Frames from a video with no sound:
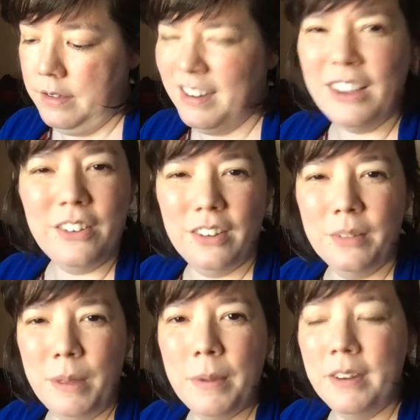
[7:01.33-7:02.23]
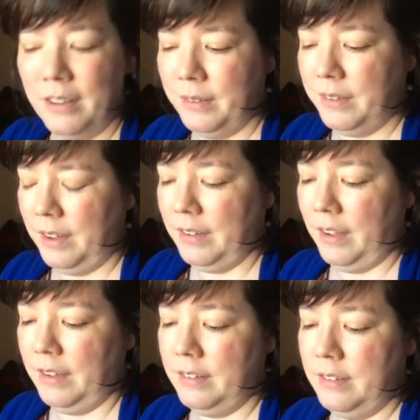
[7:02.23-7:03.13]
Maybe nickel-sized
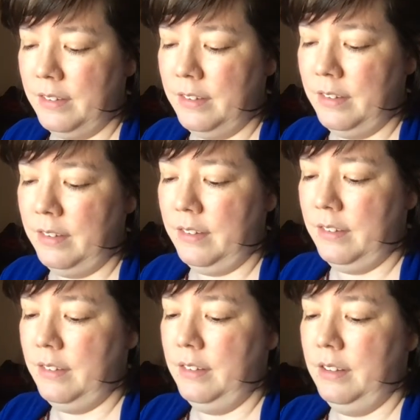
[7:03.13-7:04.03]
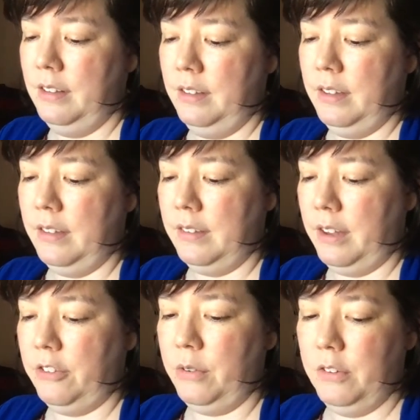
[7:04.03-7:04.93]
eyes. Let's
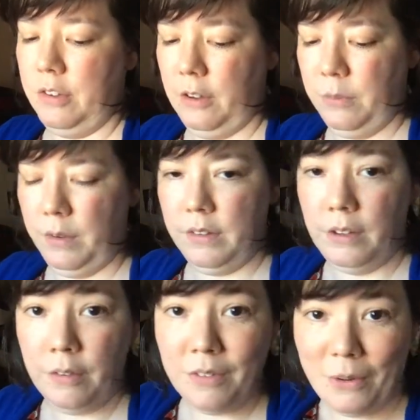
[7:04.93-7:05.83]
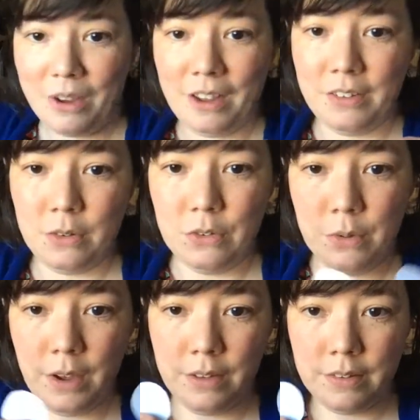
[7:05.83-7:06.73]
not shortchange myself. Okay, so
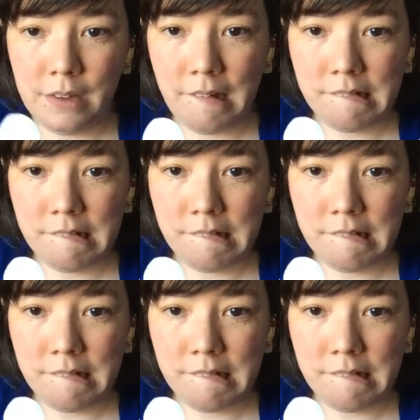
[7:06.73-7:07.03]
2 eyes.